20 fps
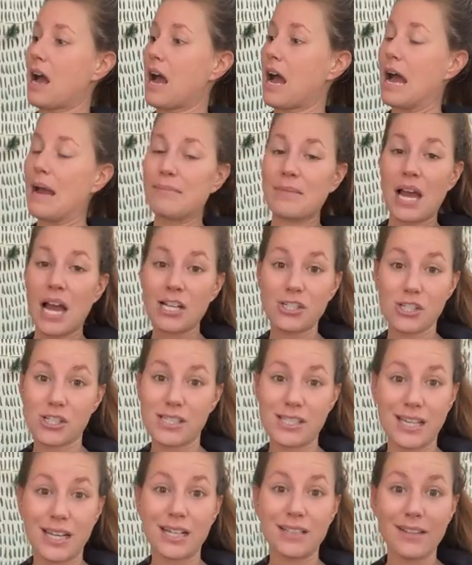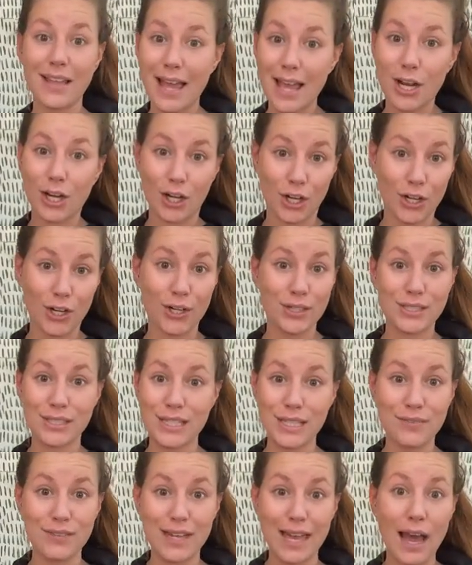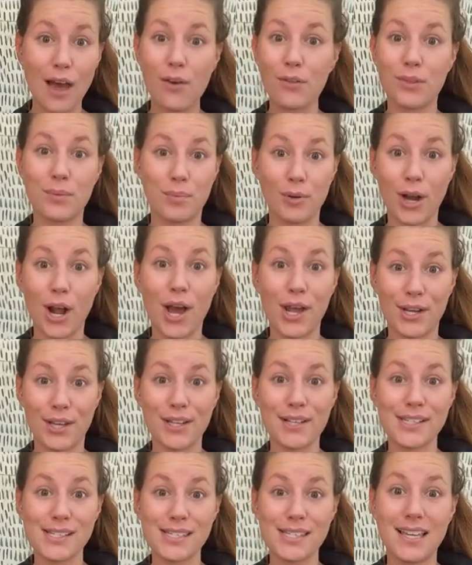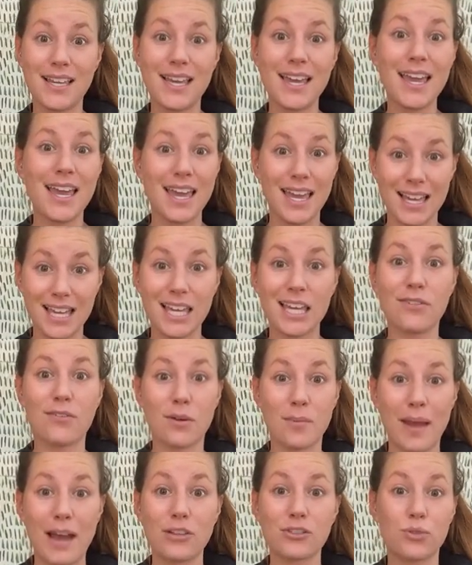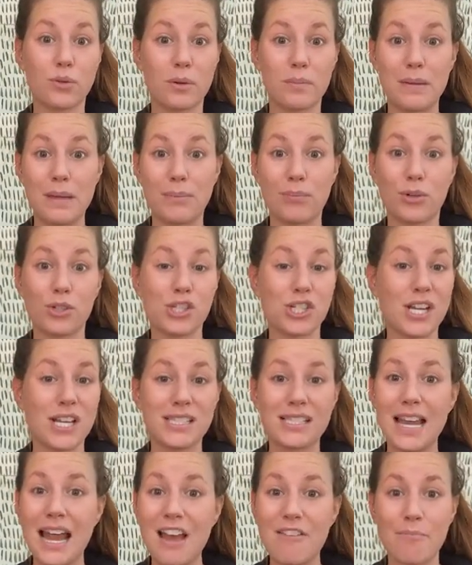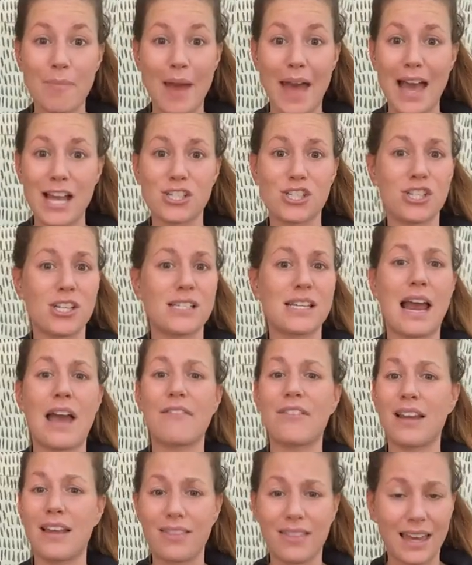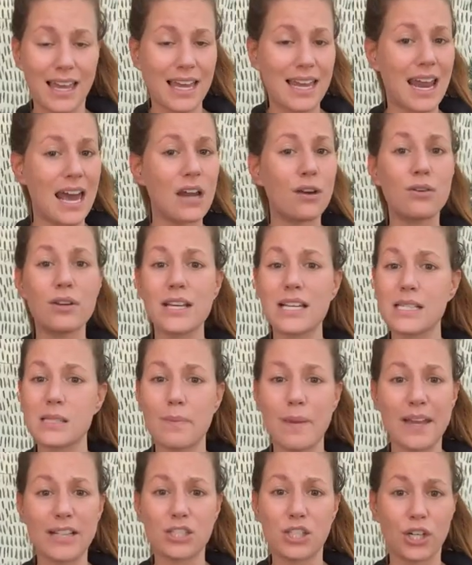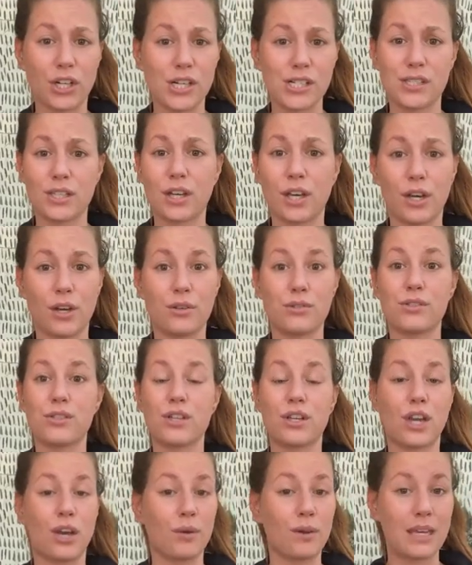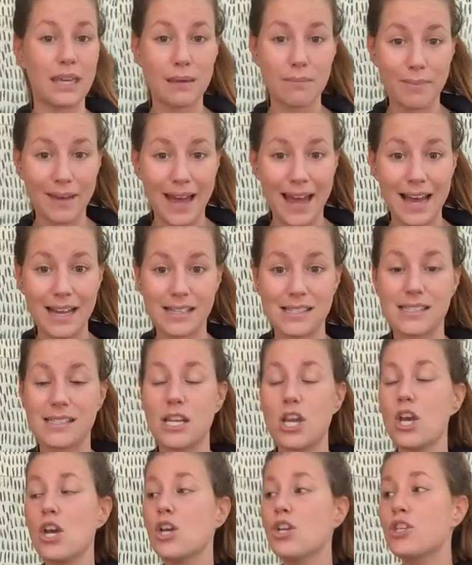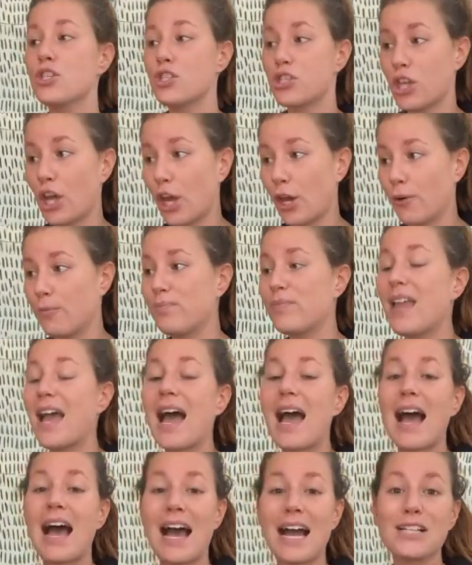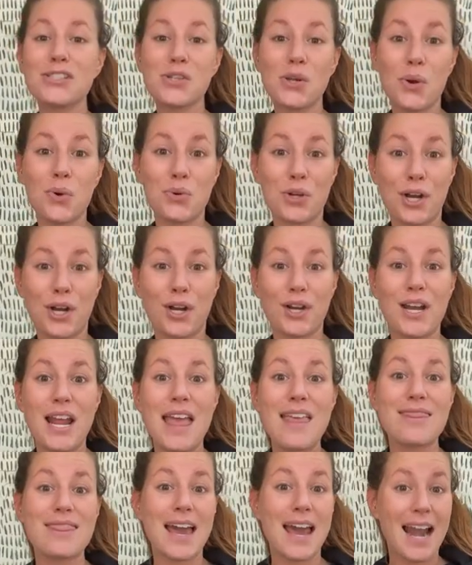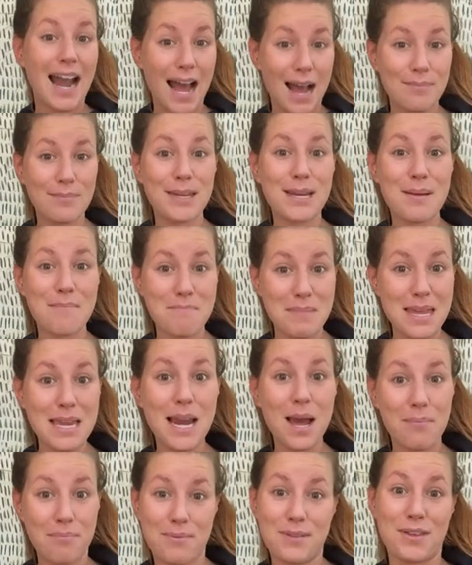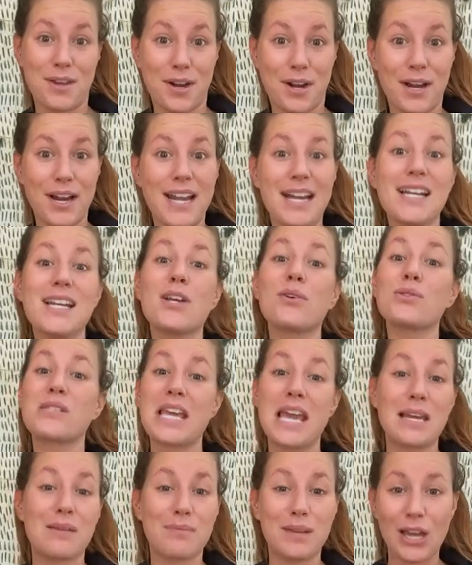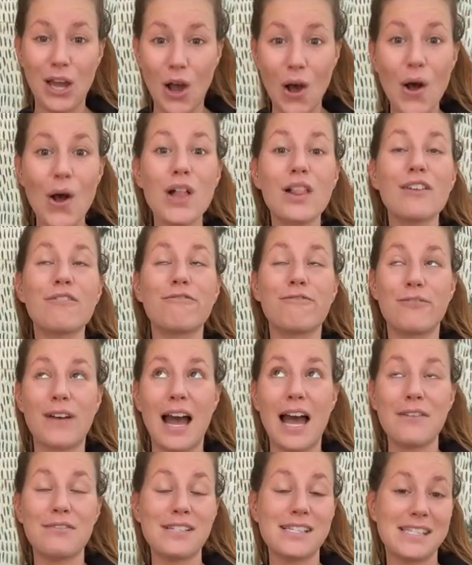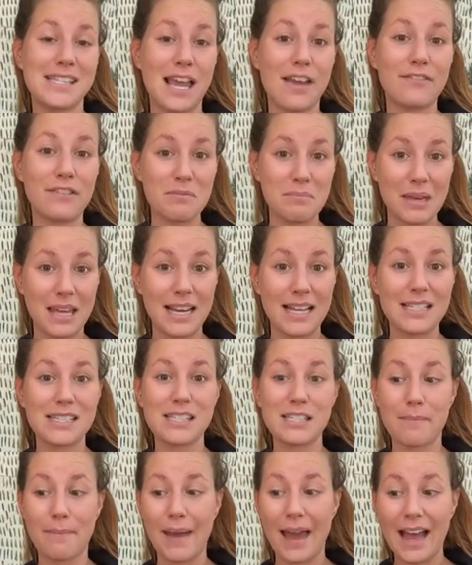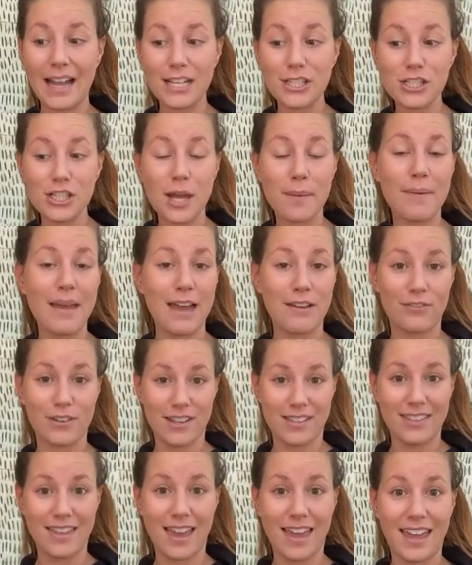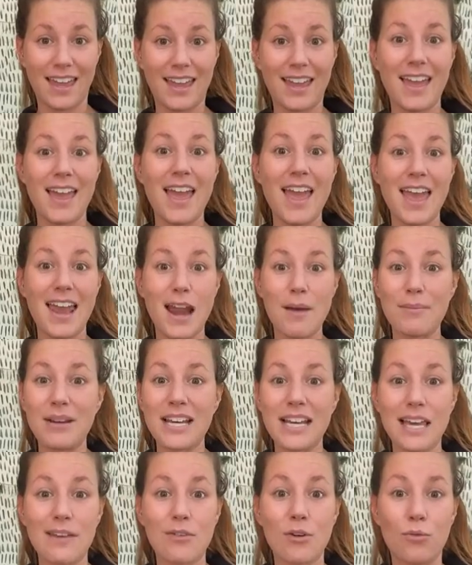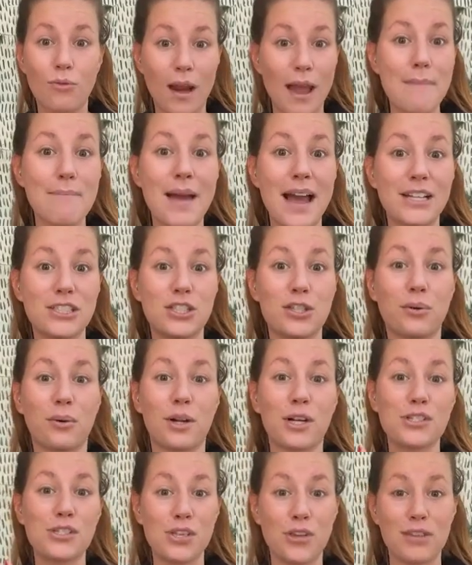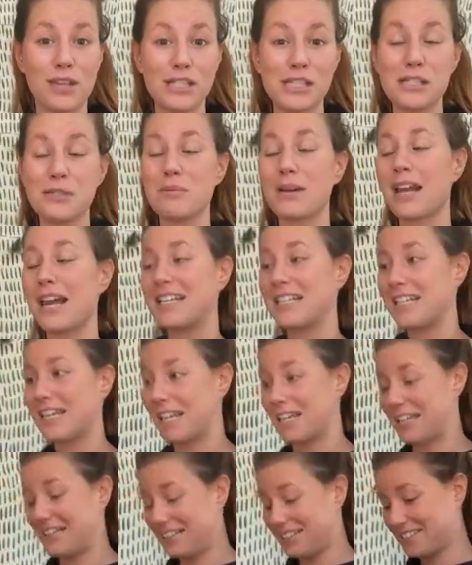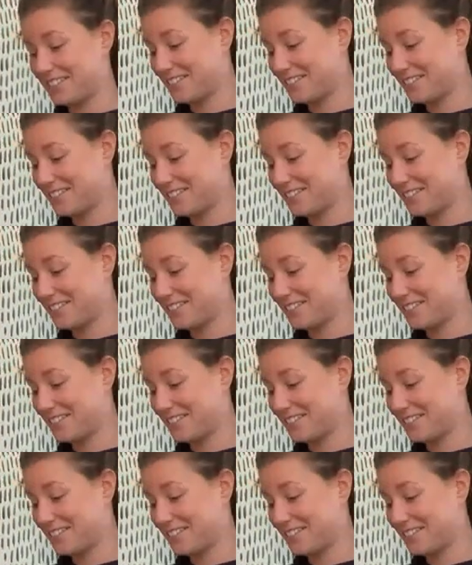I'm not just going to let her divvy out the products and give them out to her people. She doesn't have bags. She doesn't have anything. And I don't expect her as the host to go and get bags. So I told her that I'm going to meet up with her, and it'll take me all of 5 to 7 minutes to package up everything, and I'm going to give it right back to her. So this is what I did.